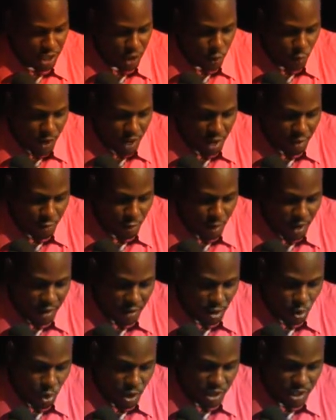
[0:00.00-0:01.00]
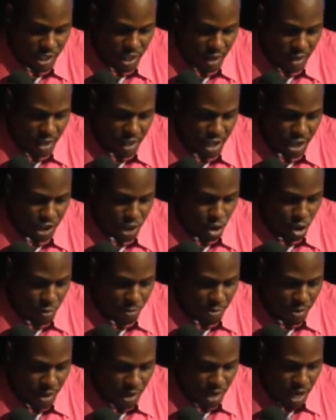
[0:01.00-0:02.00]
is well aware of the quality of education
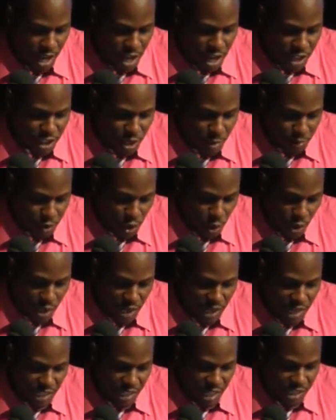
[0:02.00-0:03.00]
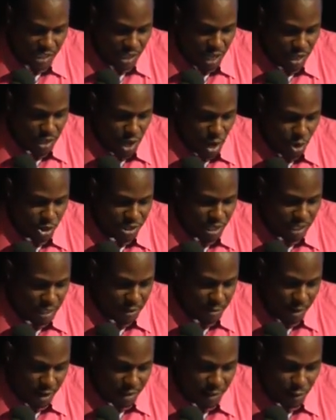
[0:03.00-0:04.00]
offered. Subsequently, it has announced that
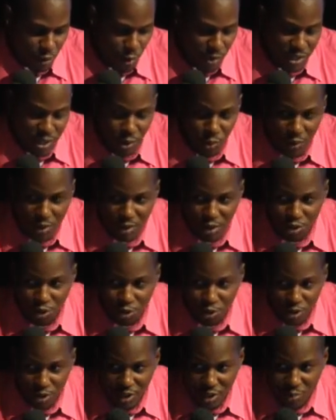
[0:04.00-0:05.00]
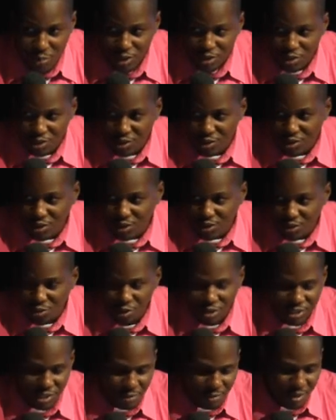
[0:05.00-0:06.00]
effective 2023, which is
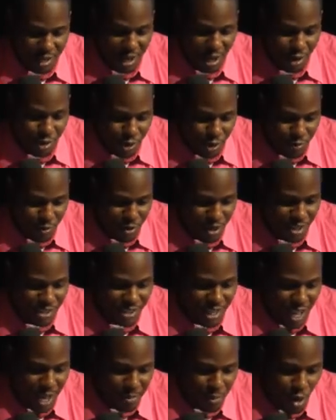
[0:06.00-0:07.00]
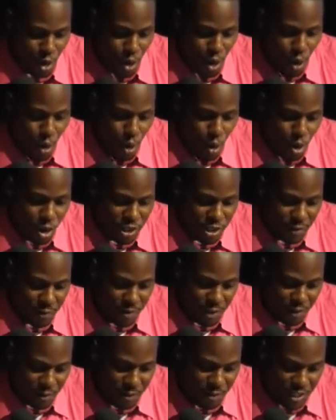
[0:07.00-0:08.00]
relatively a close period of time, all
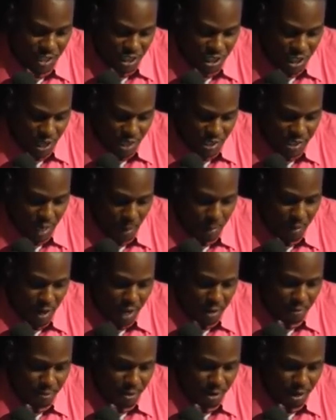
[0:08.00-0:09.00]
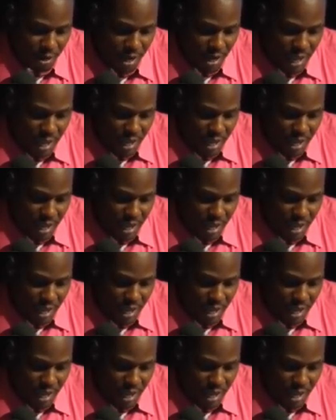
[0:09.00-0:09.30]
physicians applying for